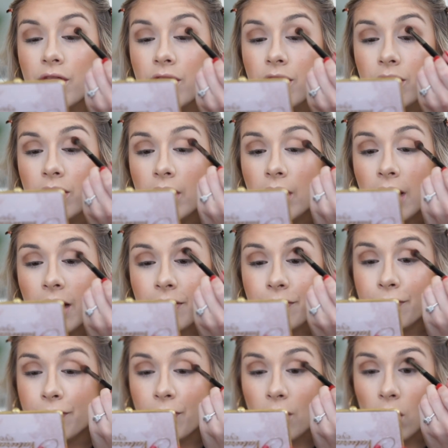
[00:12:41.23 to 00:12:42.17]

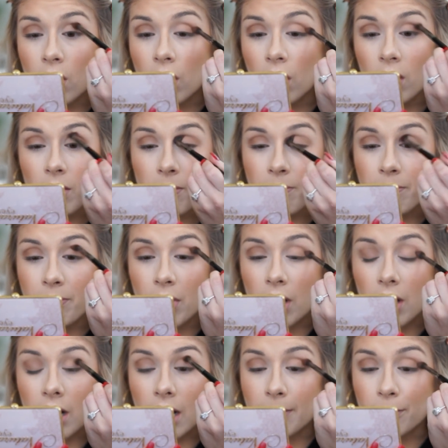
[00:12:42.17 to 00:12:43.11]
that far,
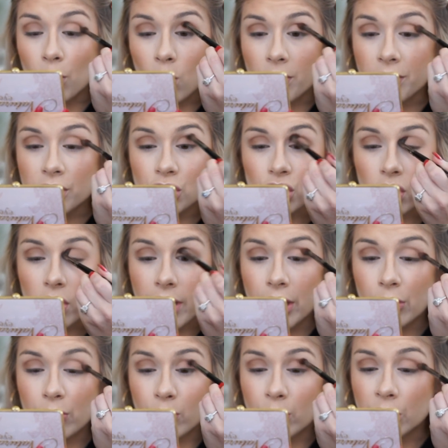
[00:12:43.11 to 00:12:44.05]
but I'm going to
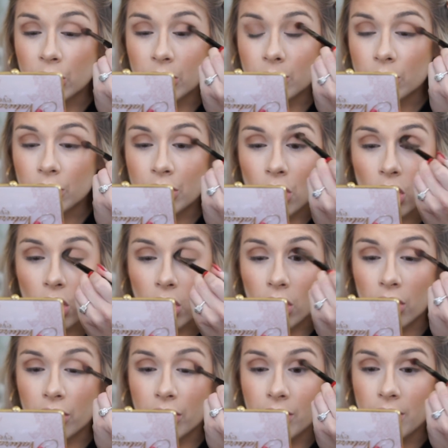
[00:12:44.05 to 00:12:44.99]
try really, really
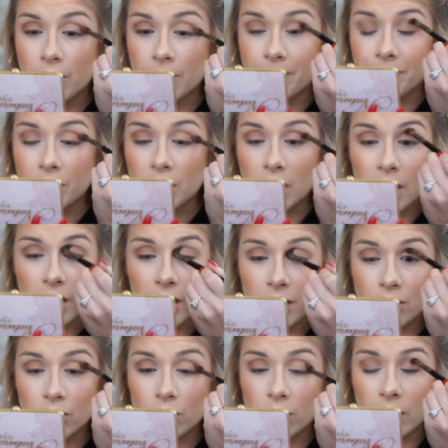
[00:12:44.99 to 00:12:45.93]
hard,
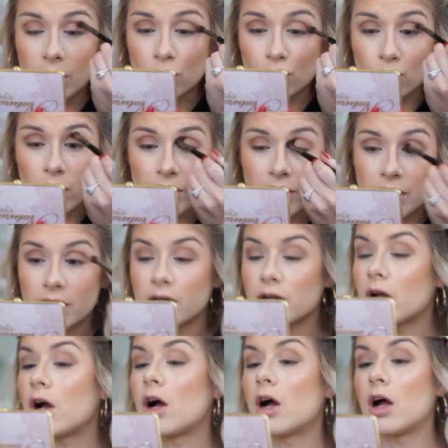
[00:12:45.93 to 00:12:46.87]
hit the ground
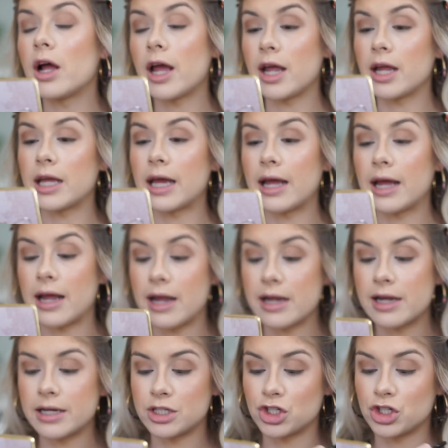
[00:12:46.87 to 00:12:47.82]
running,
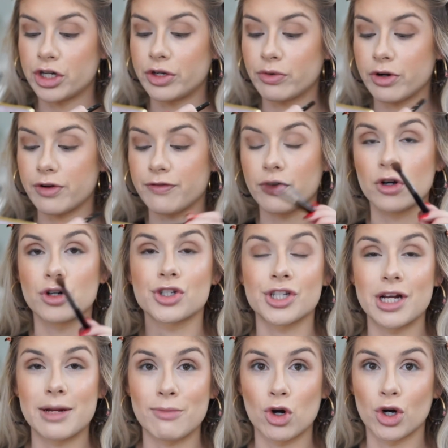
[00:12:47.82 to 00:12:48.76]
aka it's January
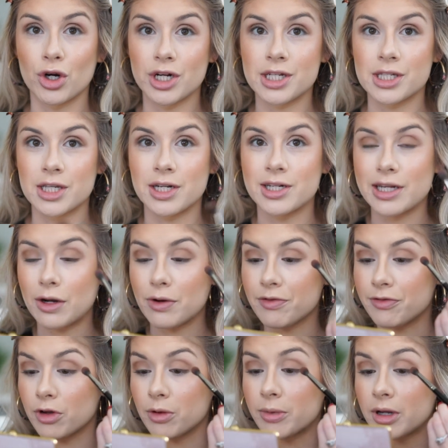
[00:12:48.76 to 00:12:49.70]
1st and I'm already sitting
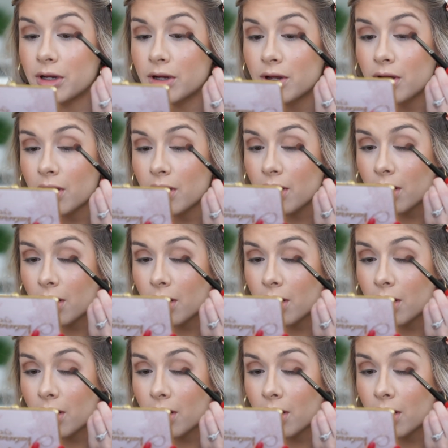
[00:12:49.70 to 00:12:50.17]
down filming.